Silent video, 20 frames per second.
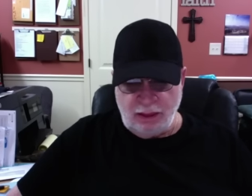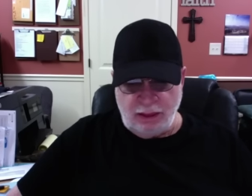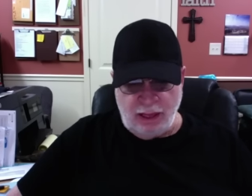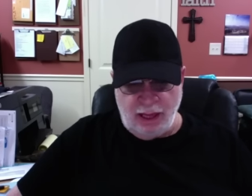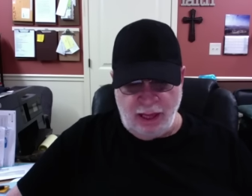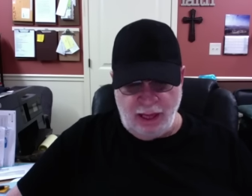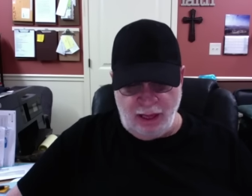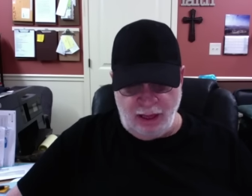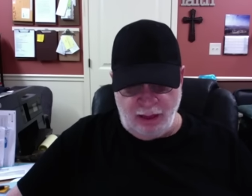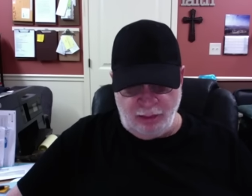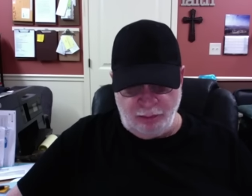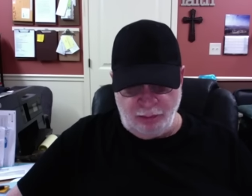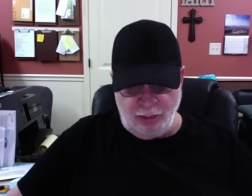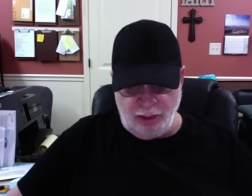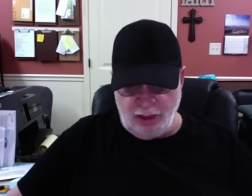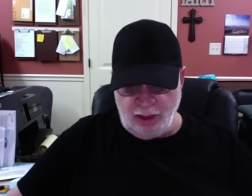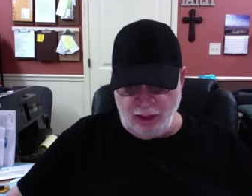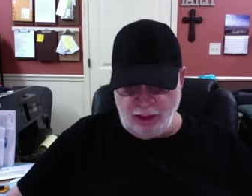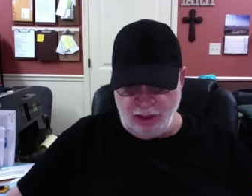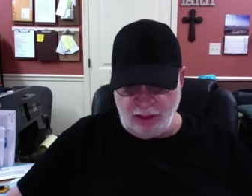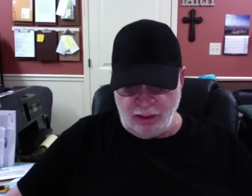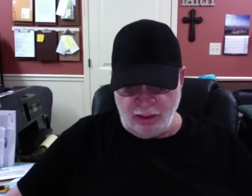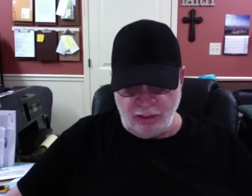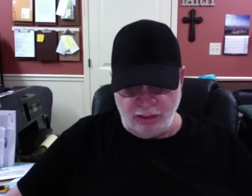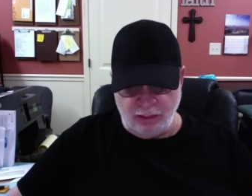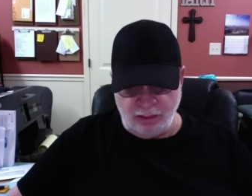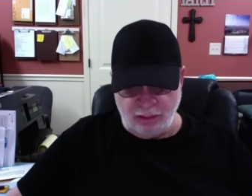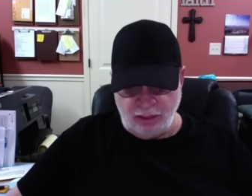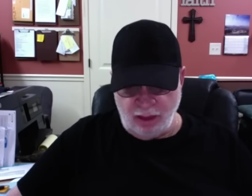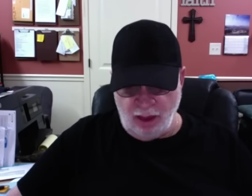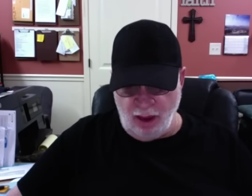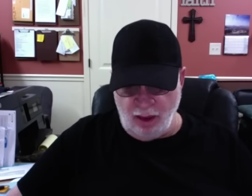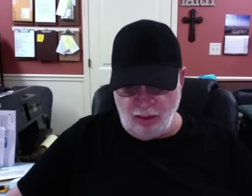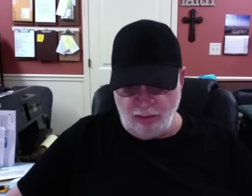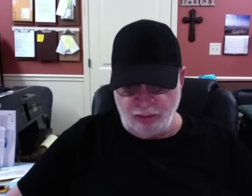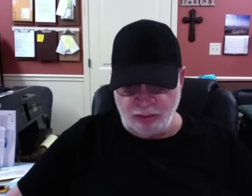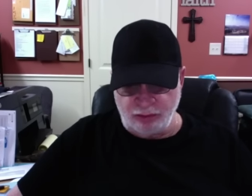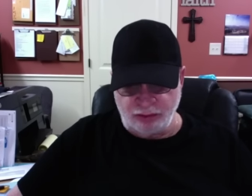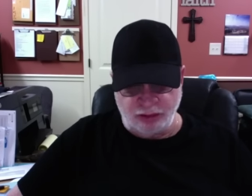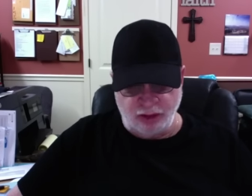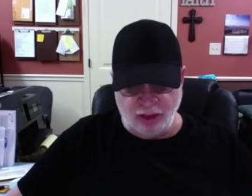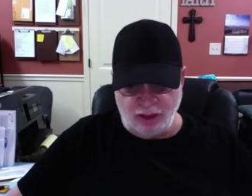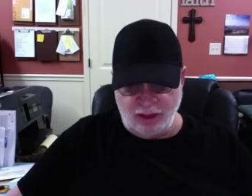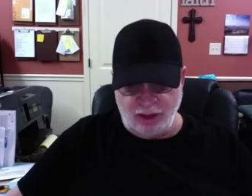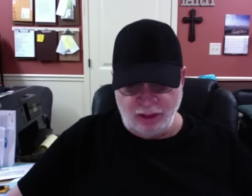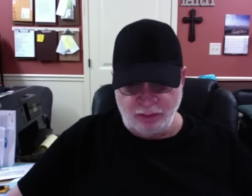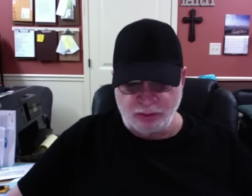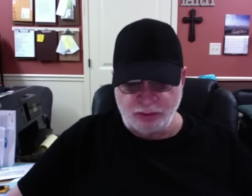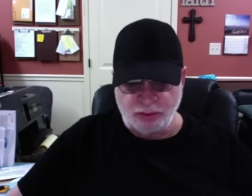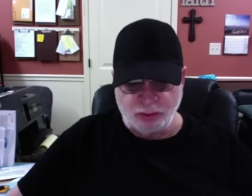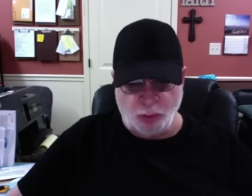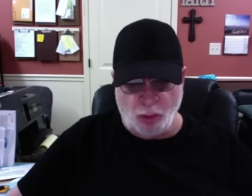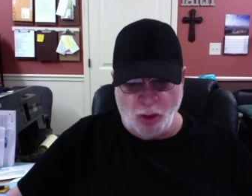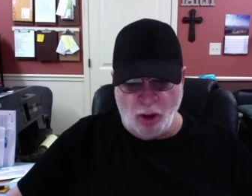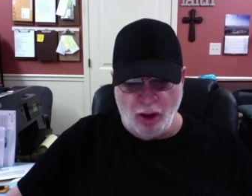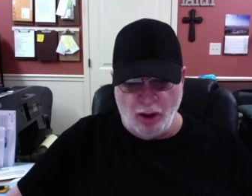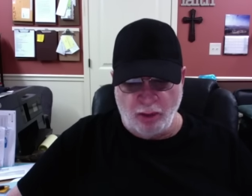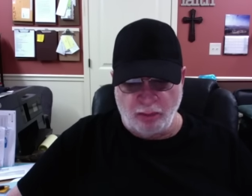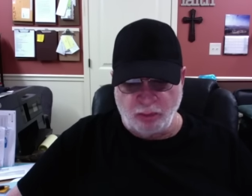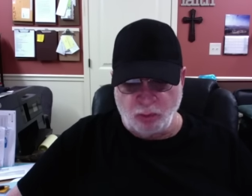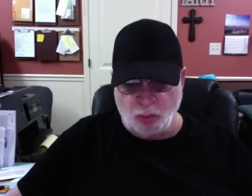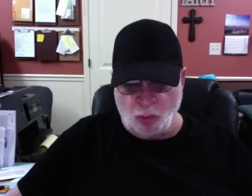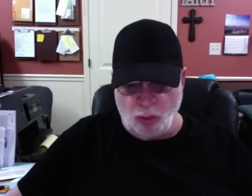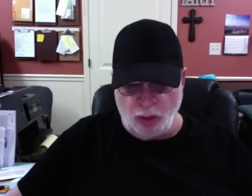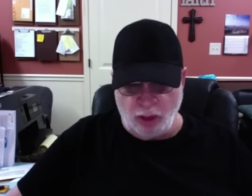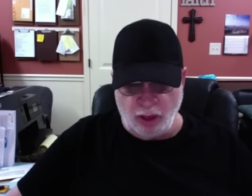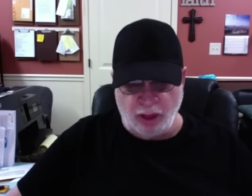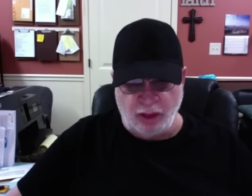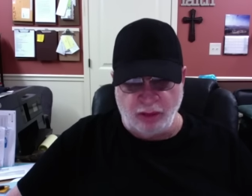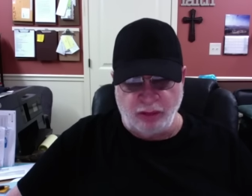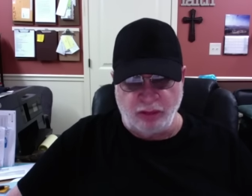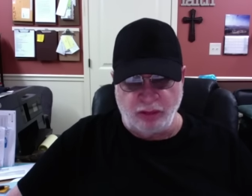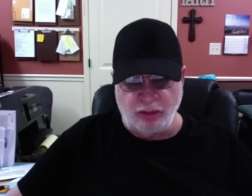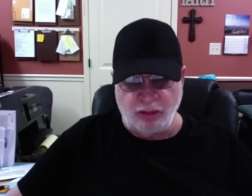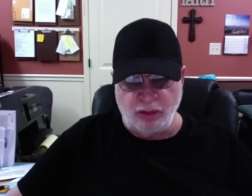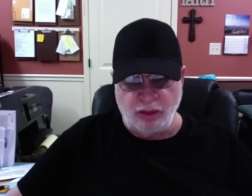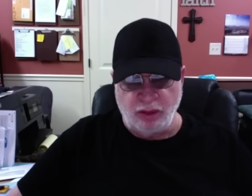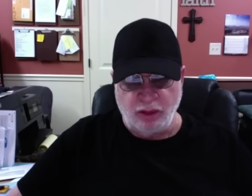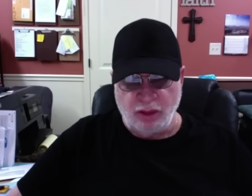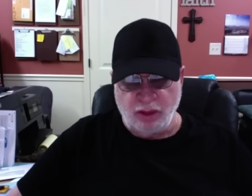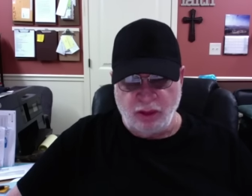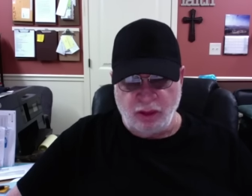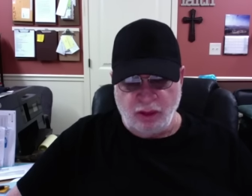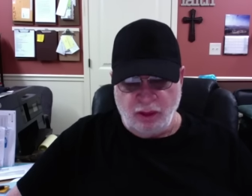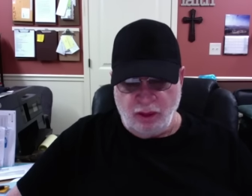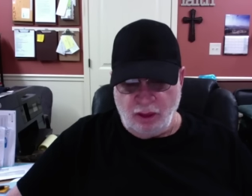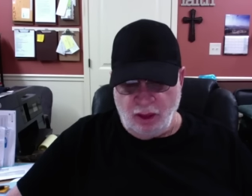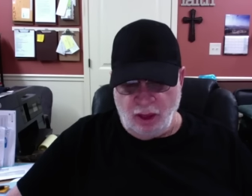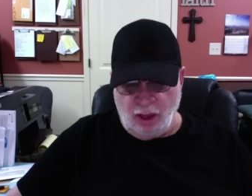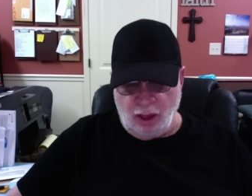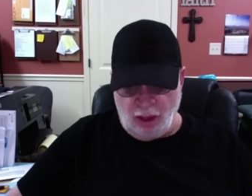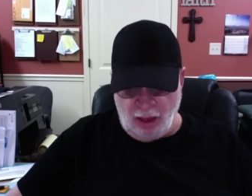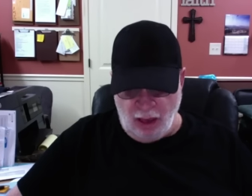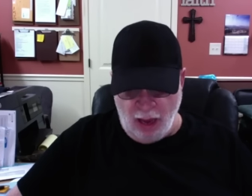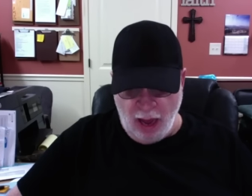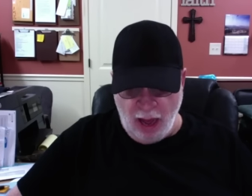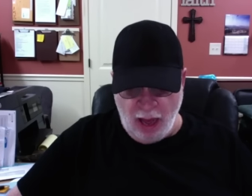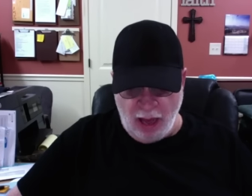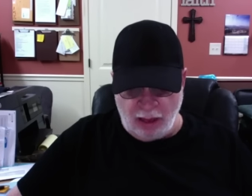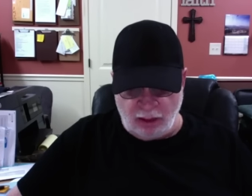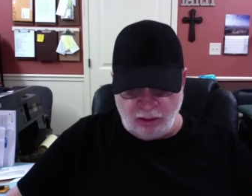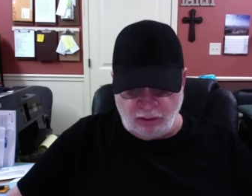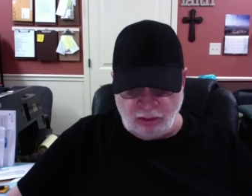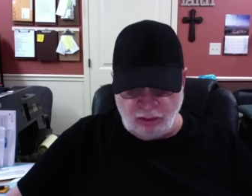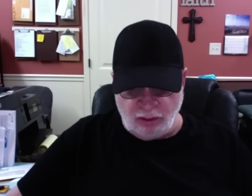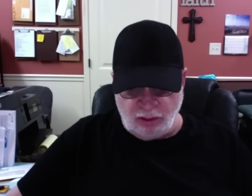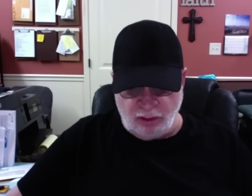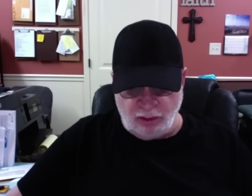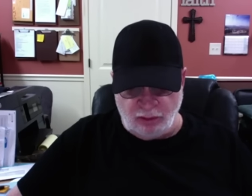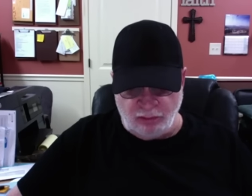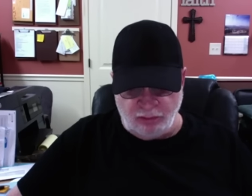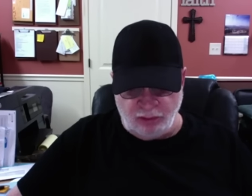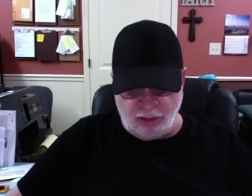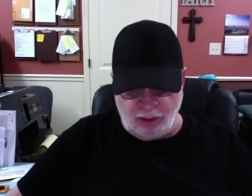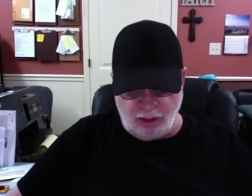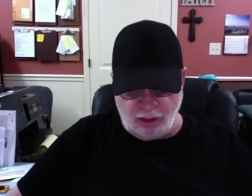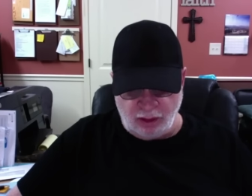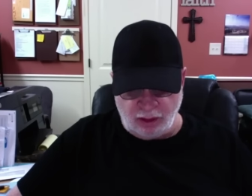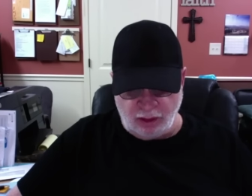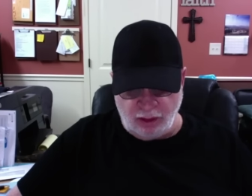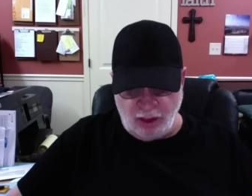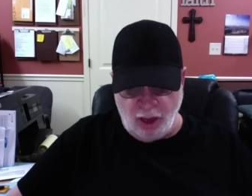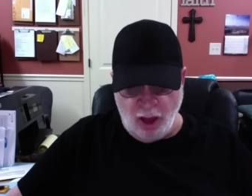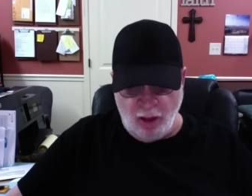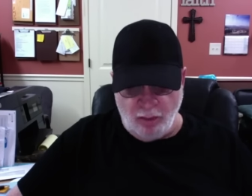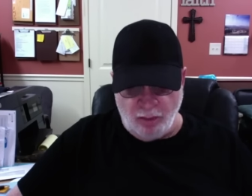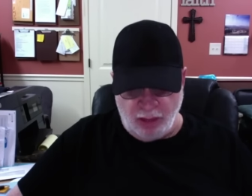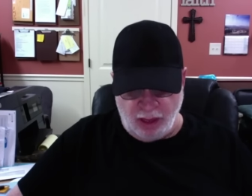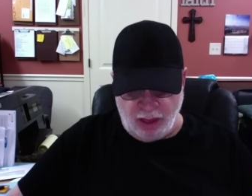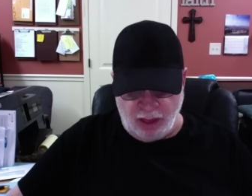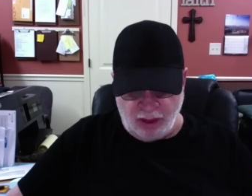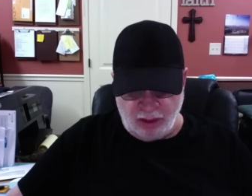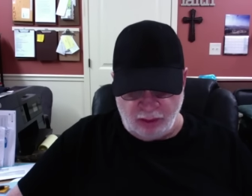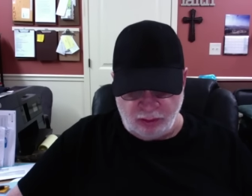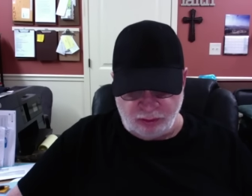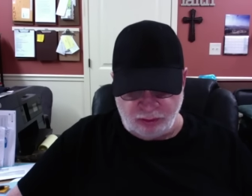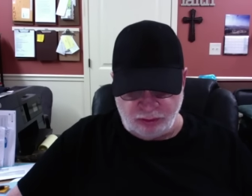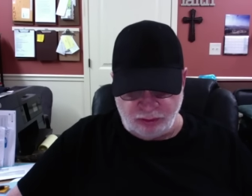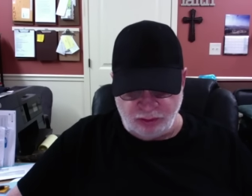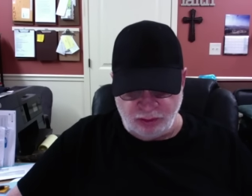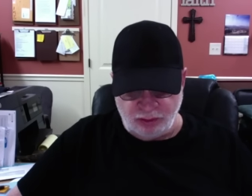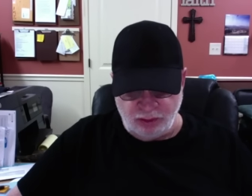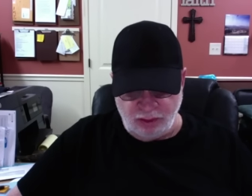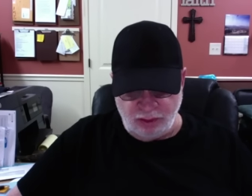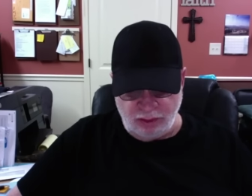I'm uh, all of a sudden I'm swamped with a lot of uh, comments